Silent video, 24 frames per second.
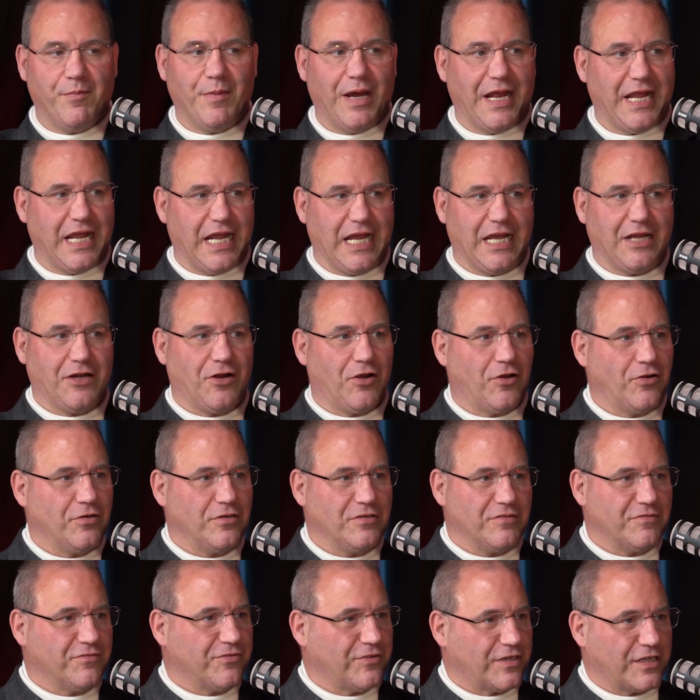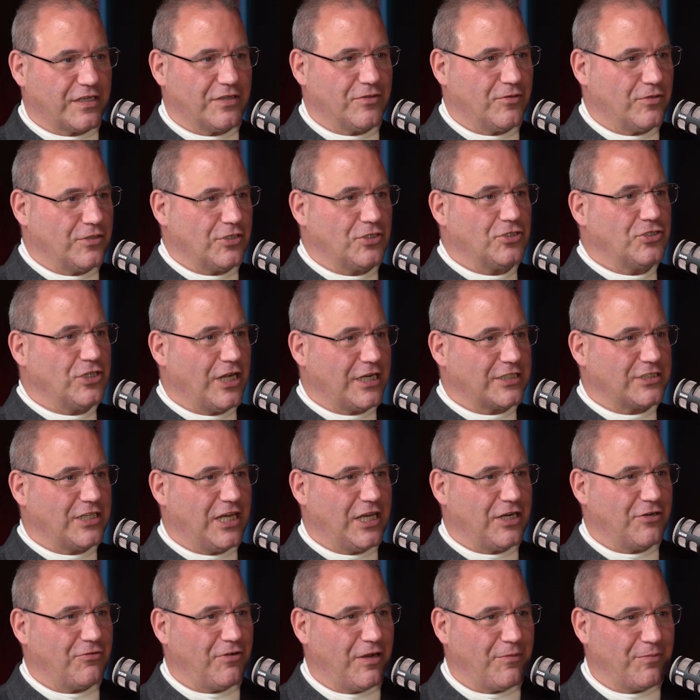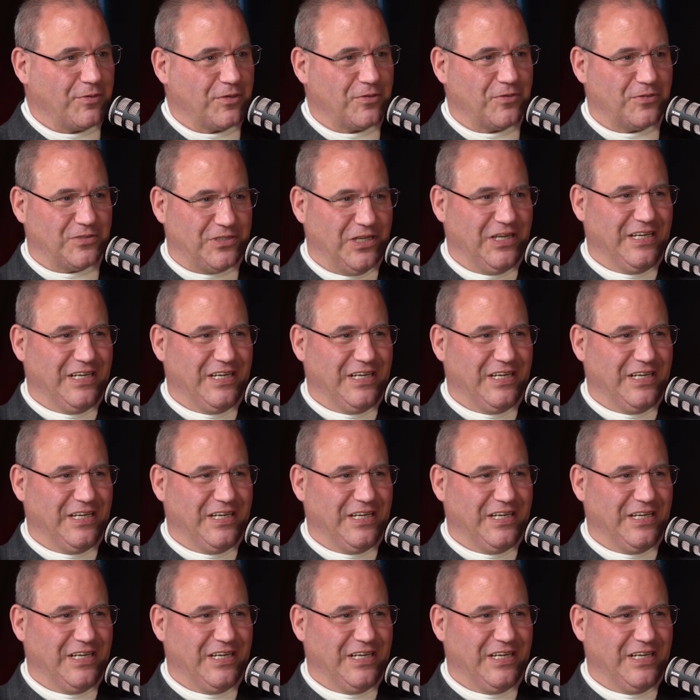my hand hurting, freaking all the checks I had to write because